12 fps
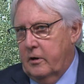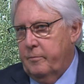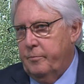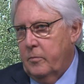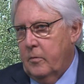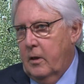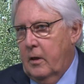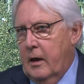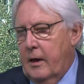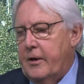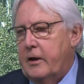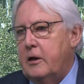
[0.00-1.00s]

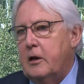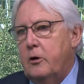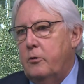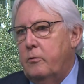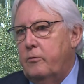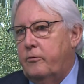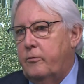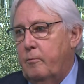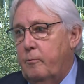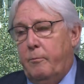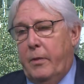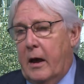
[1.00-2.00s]
and that includes
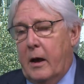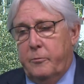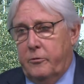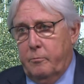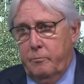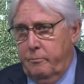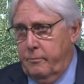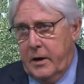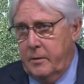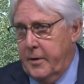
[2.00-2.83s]
perhaps many,